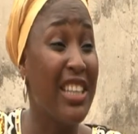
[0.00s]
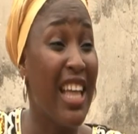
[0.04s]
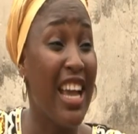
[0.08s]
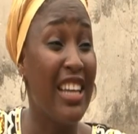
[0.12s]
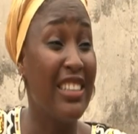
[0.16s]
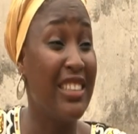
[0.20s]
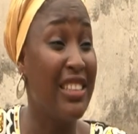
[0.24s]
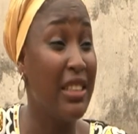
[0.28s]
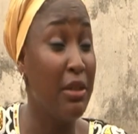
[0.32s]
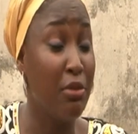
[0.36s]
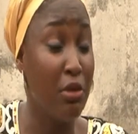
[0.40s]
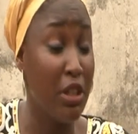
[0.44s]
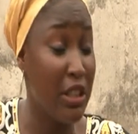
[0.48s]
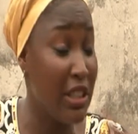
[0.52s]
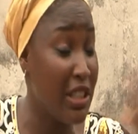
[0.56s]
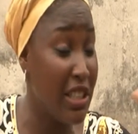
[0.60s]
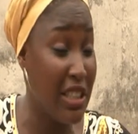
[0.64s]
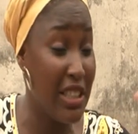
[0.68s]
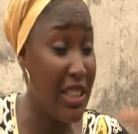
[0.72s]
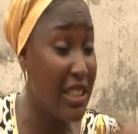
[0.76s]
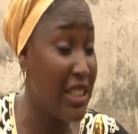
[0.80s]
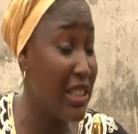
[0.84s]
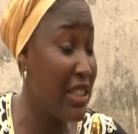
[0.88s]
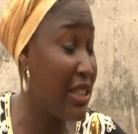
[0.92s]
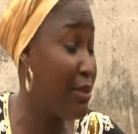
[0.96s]
into
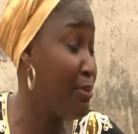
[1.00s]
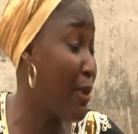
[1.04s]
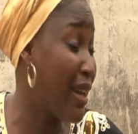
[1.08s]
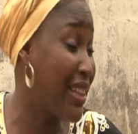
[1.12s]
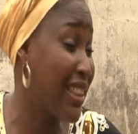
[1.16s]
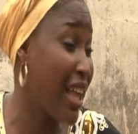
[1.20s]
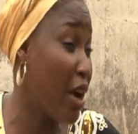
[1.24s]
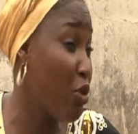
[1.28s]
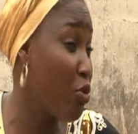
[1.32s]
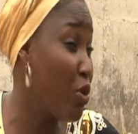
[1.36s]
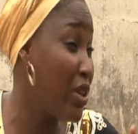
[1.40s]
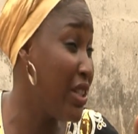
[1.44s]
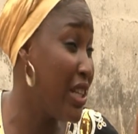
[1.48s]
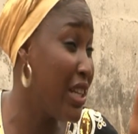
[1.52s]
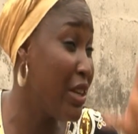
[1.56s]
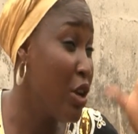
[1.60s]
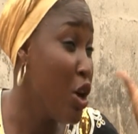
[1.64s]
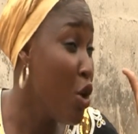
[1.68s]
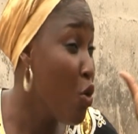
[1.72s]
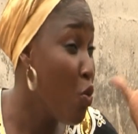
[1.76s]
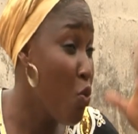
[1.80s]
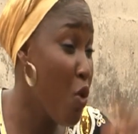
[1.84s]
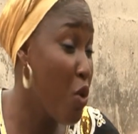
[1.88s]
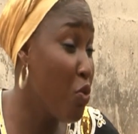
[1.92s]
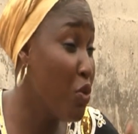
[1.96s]
this matter
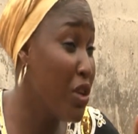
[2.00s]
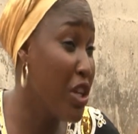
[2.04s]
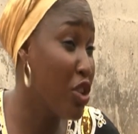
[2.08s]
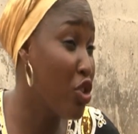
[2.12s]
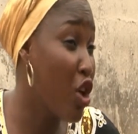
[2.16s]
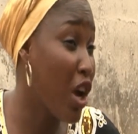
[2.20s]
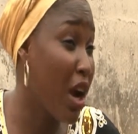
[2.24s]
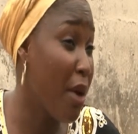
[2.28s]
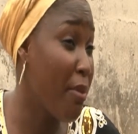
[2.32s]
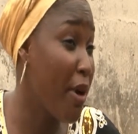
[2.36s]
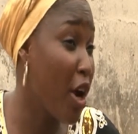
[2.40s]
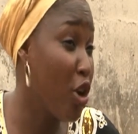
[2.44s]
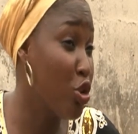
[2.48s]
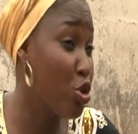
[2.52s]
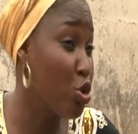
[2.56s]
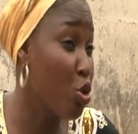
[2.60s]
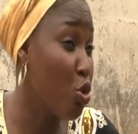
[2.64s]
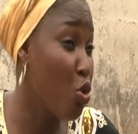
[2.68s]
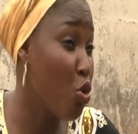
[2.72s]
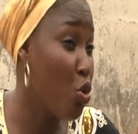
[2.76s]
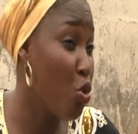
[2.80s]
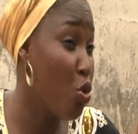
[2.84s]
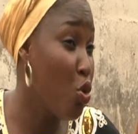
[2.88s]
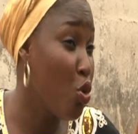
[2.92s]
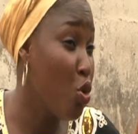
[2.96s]
where would they talk about
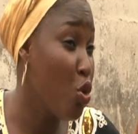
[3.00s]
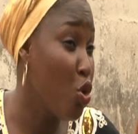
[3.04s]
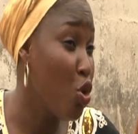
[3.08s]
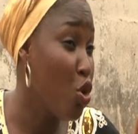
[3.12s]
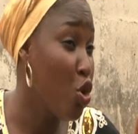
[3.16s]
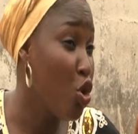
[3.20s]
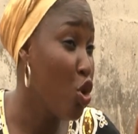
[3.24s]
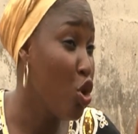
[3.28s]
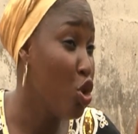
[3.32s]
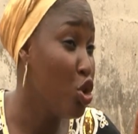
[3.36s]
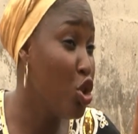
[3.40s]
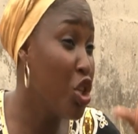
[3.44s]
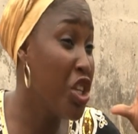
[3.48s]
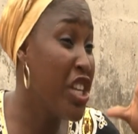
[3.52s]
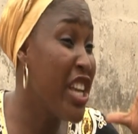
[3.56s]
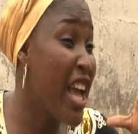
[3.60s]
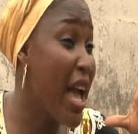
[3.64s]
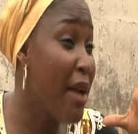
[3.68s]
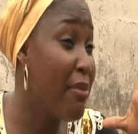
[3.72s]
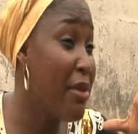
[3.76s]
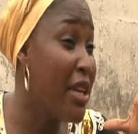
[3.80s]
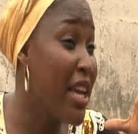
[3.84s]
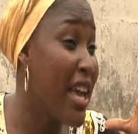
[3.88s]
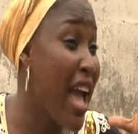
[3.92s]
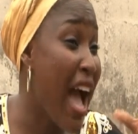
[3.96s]
so. You
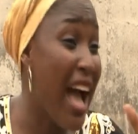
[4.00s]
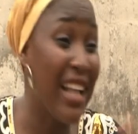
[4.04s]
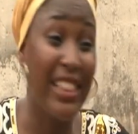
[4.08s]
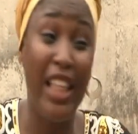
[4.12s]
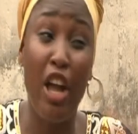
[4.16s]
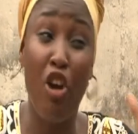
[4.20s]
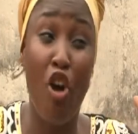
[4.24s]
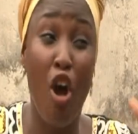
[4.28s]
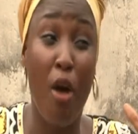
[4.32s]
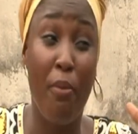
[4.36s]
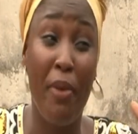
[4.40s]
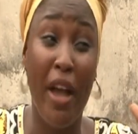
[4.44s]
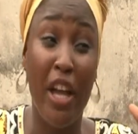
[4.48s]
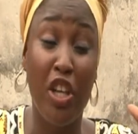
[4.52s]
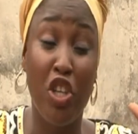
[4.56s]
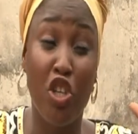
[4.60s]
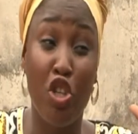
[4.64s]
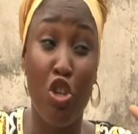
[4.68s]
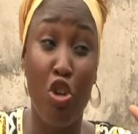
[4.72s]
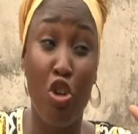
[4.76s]
hear me? I think God beg